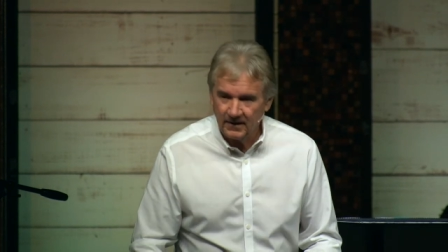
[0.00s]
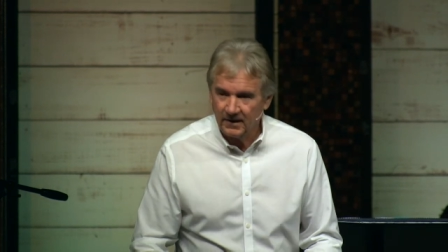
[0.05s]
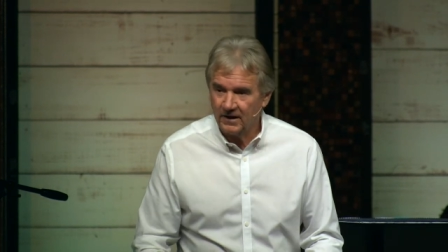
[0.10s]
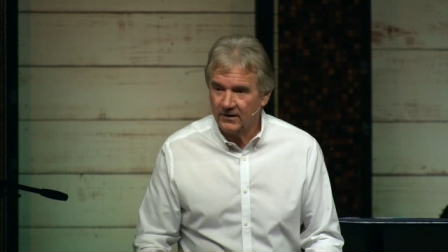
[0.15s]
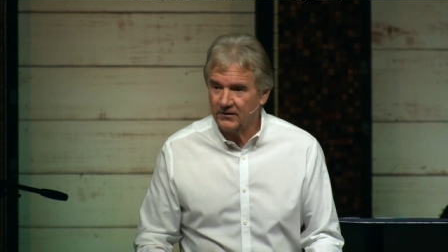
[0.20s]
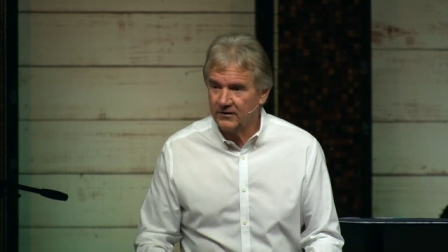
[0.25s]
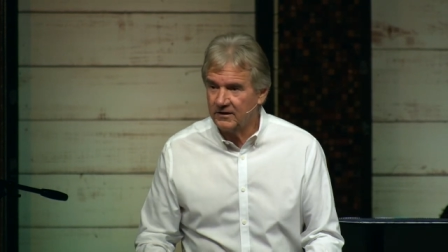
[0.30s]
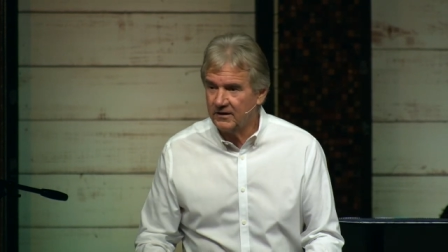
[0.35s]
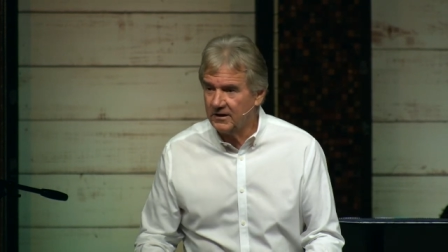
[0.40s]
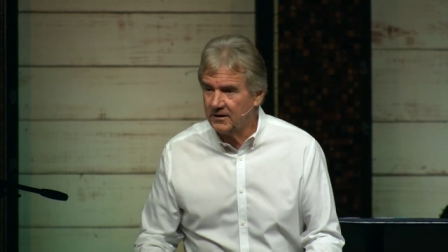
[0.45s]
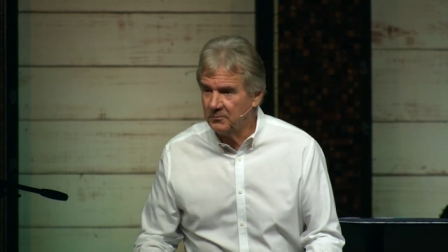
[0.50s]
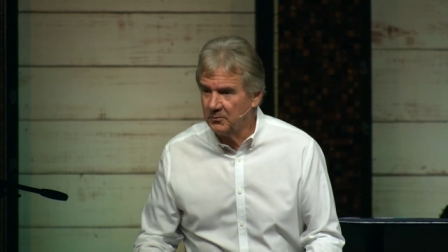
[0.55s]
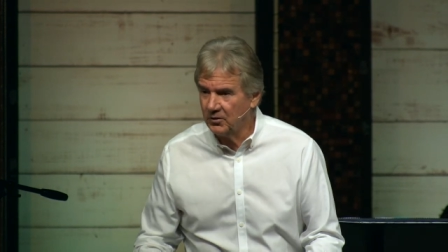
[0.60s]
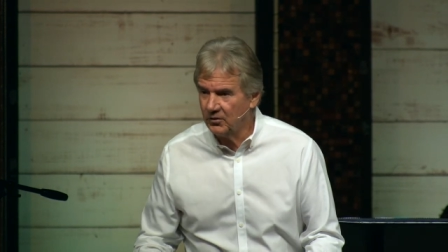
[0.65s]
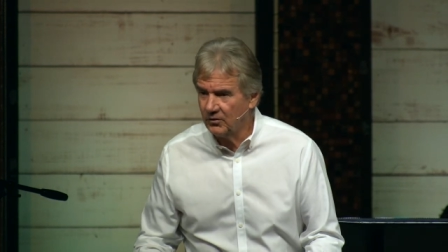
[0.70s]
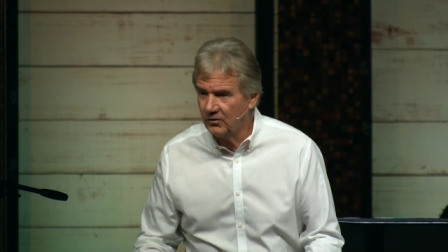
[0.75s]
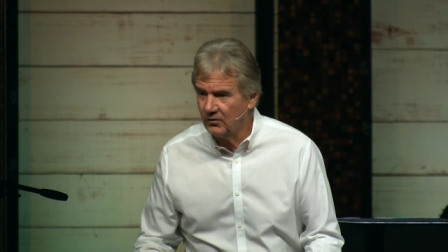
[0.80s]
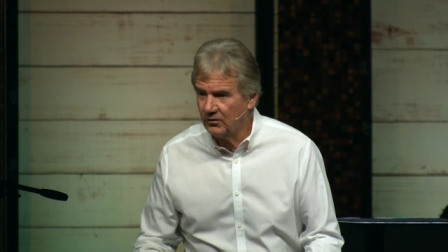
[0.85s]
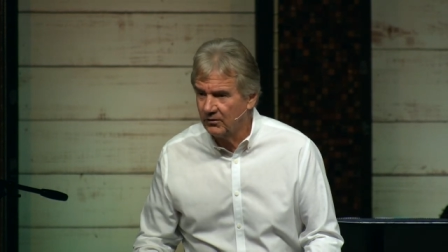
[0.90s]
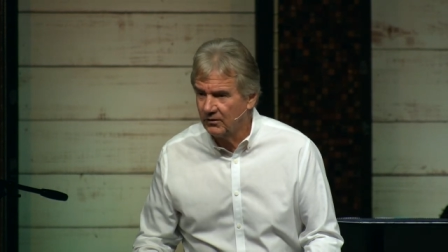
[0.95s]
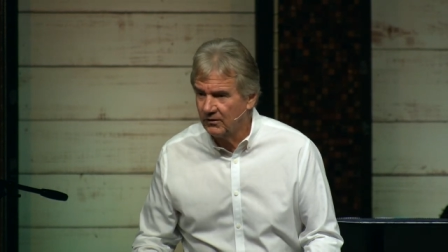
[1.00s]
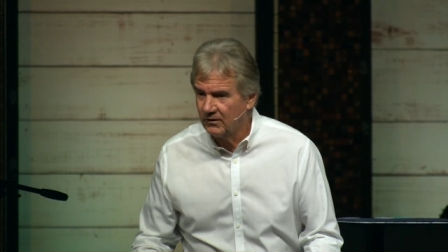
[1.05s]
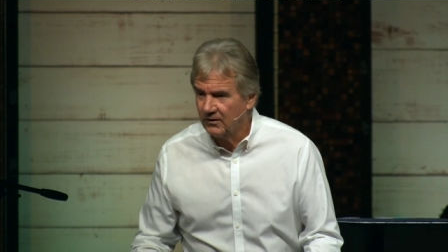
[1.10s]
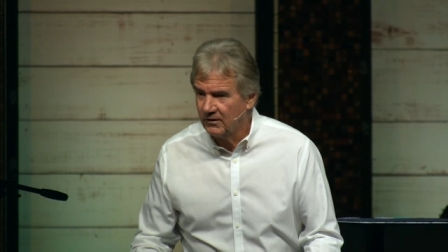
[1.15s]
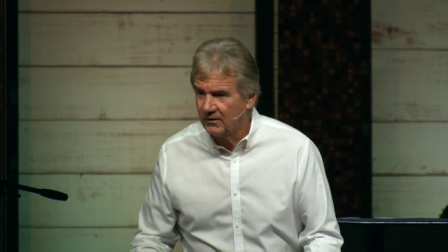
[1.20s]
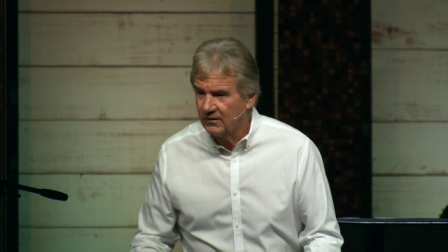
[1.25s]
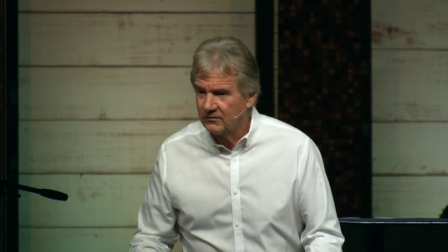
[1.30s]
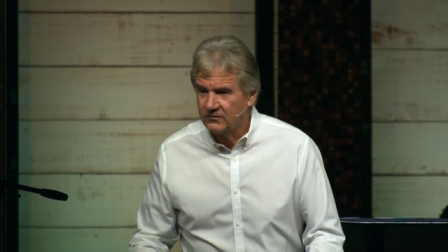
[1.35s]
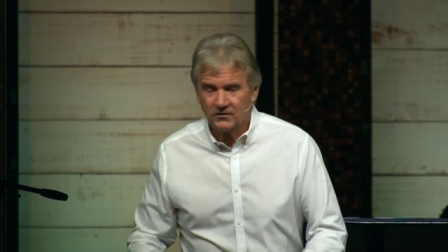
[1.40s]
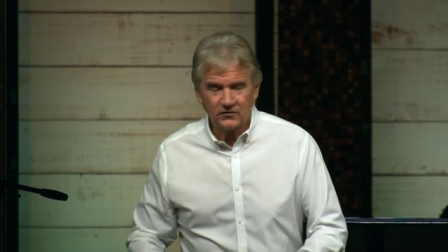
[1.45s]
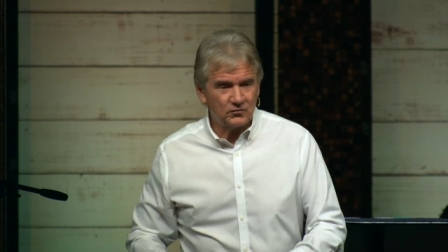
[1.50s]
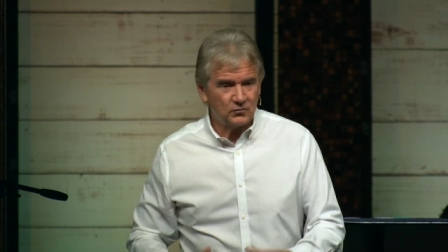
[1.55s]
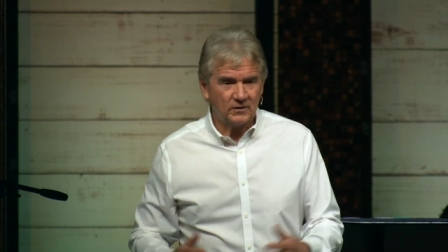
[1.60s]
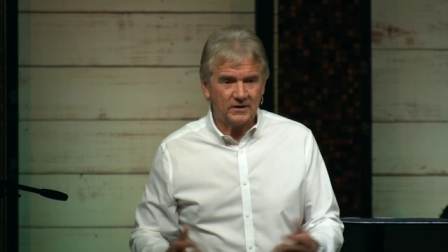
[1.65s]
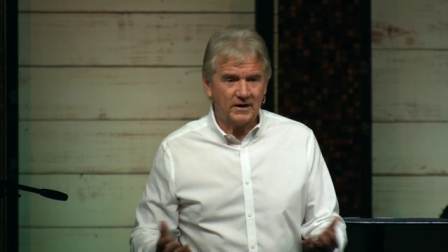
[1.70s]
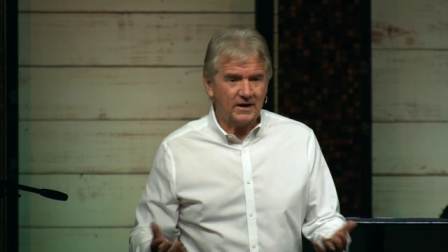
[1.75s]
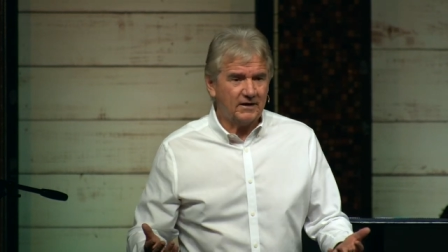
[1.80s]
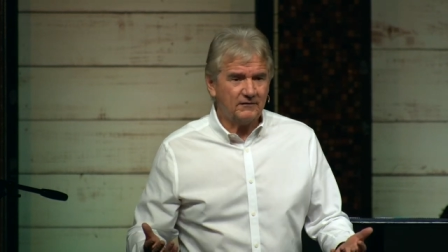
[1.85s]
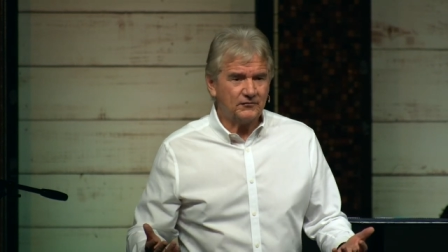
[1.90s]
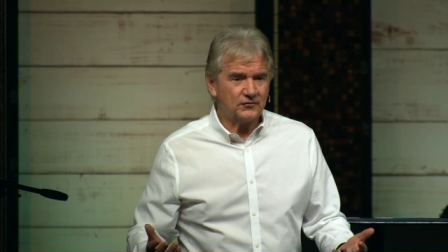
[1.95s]
and the emu just
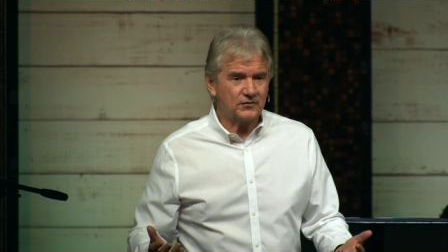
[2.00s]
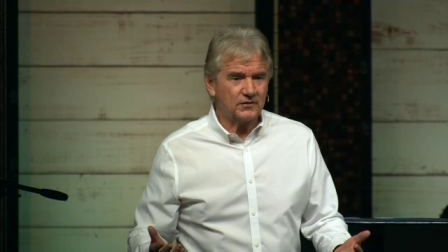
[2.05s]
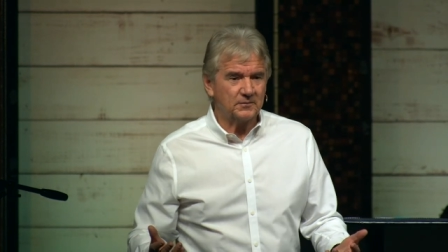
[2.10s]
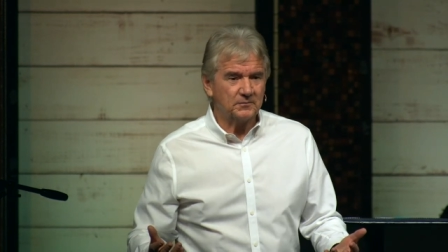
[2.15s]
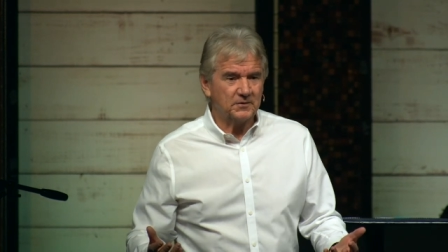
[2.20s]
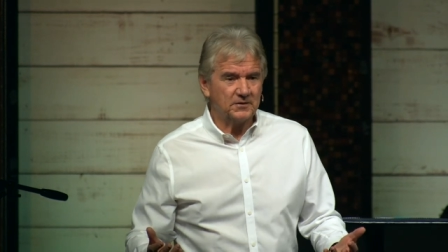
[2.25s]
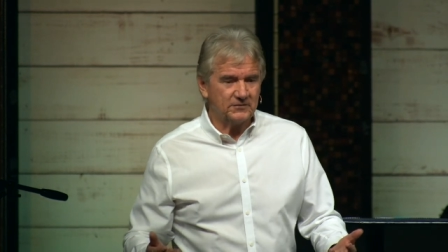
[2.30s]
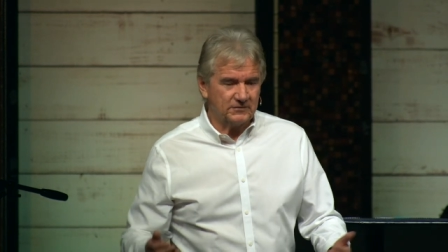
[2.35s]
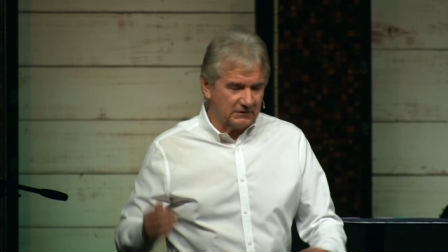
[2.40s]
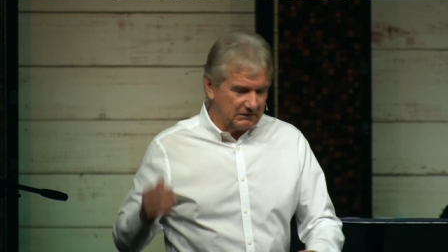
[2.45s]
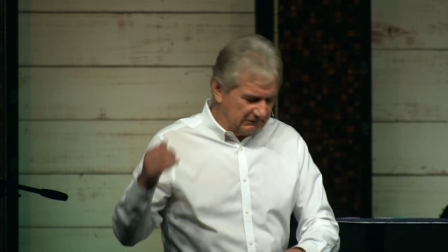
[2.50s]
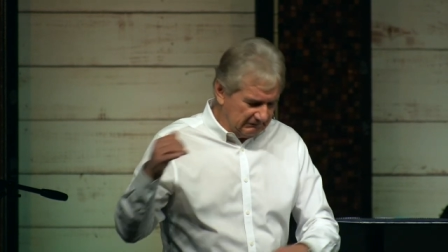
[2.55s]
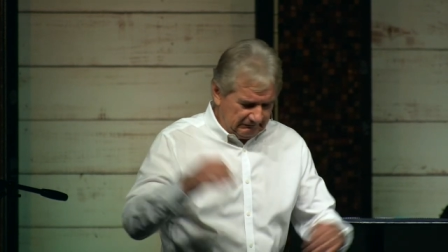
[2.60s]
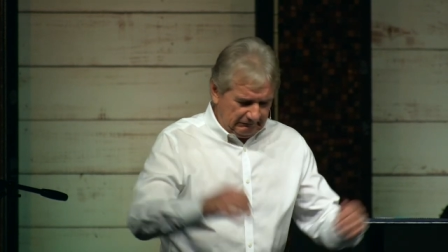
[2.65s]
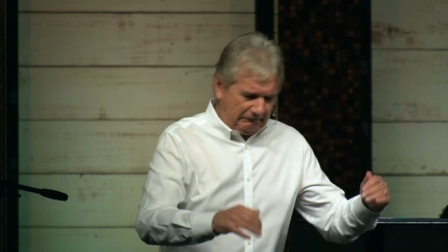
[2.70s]
went after him. He's like,